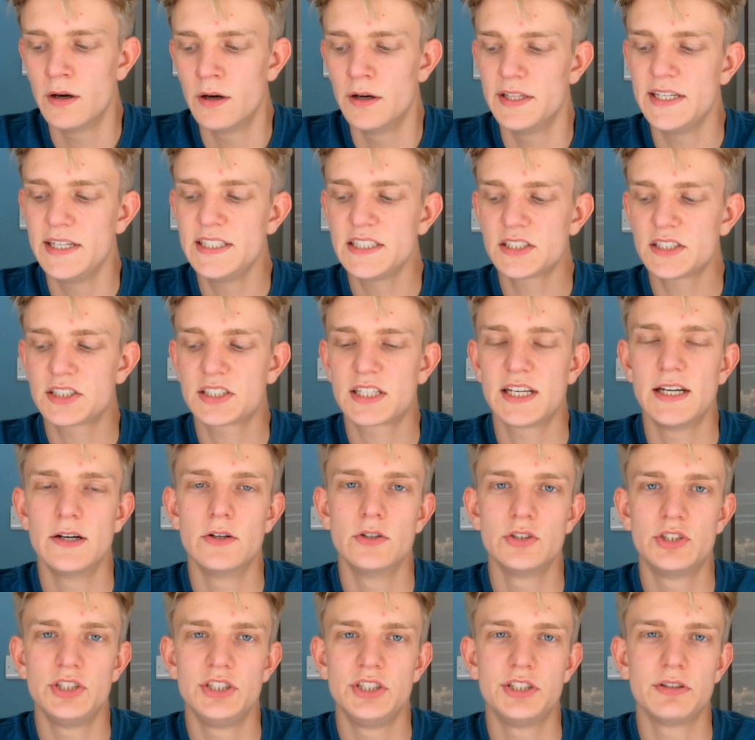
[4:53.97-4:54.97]
These are
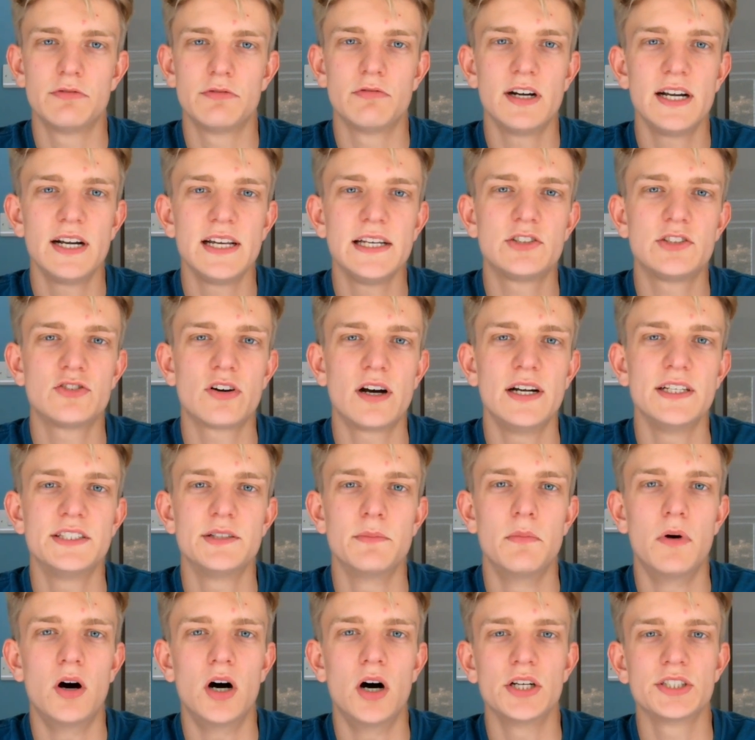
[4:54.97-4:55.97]
skills you should really try to
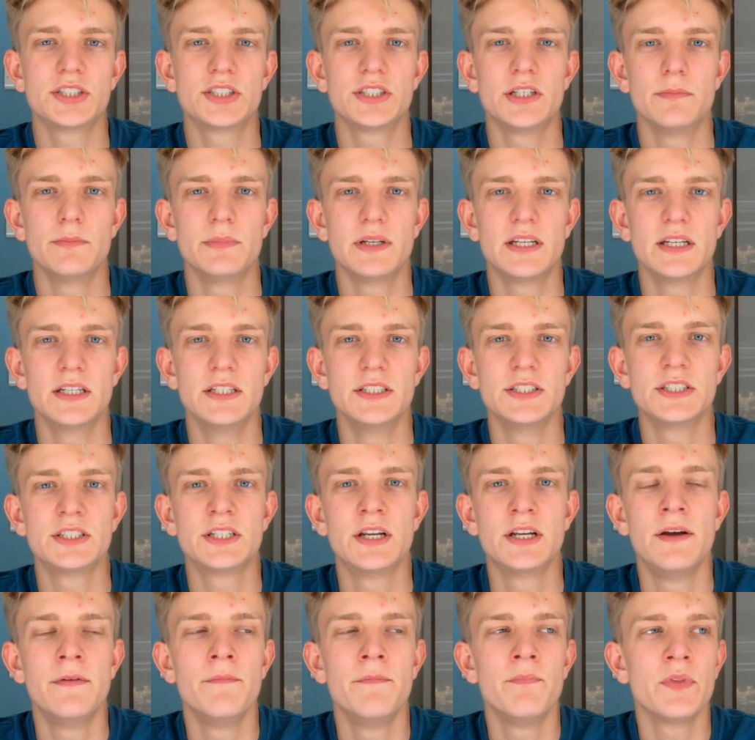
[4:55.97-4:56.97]
master because
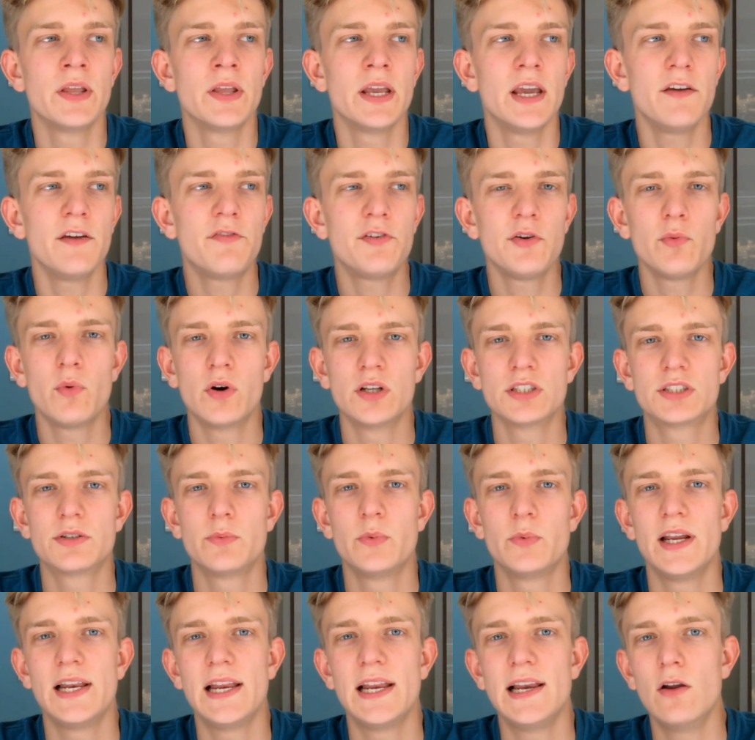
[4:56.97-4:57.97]
if you want to
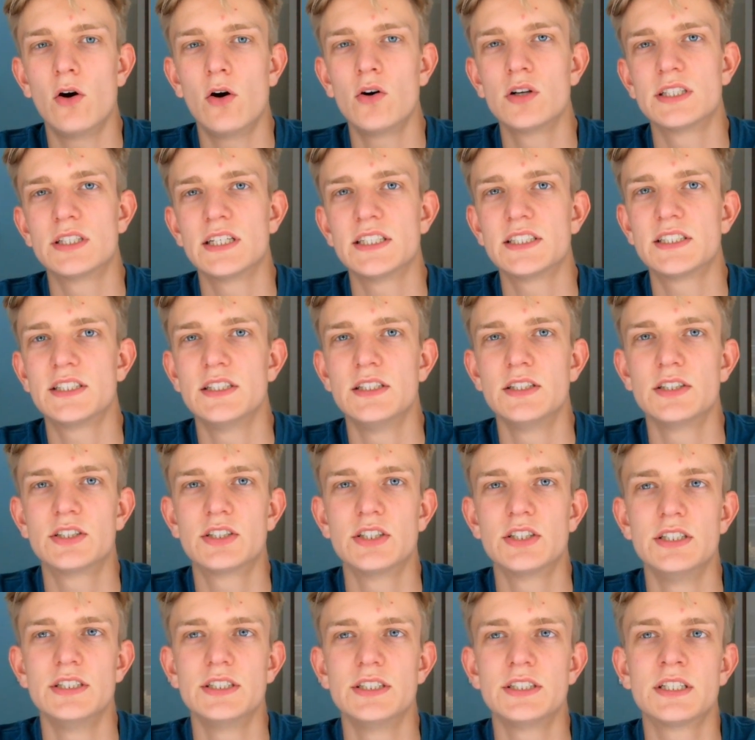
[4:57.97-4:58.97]
wheelie long
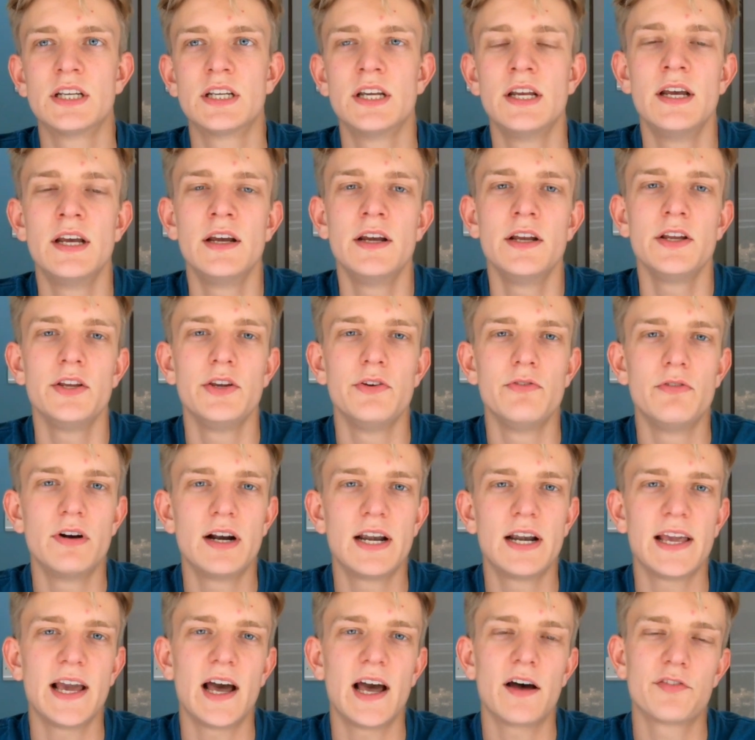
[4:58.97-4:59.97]
distances, you
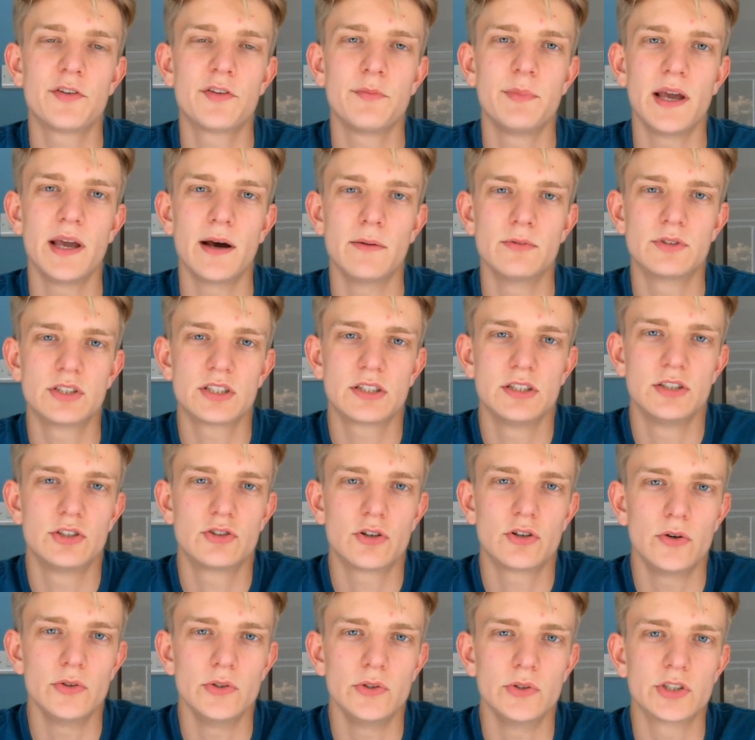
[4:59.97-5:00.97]
really have to be able to
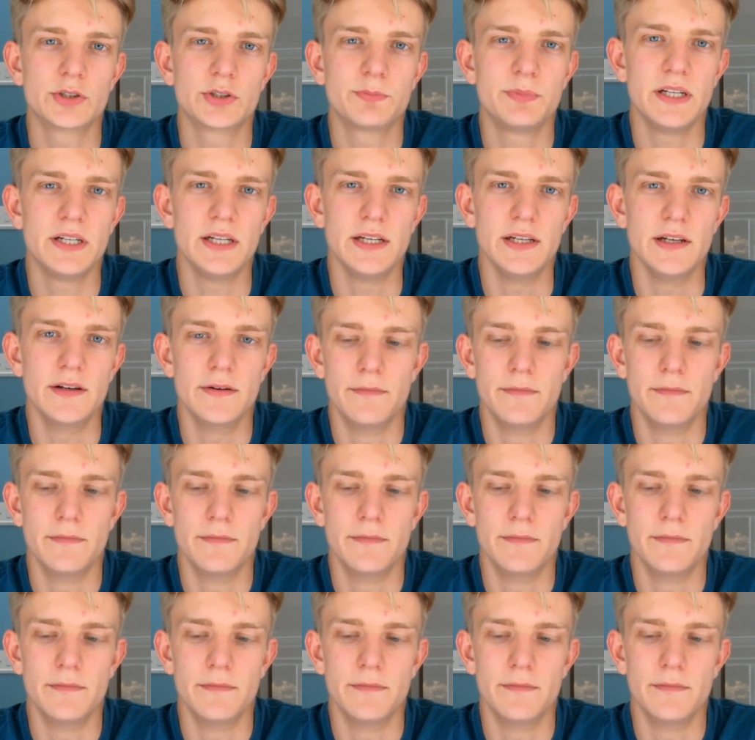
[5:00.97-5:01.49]
control your speed.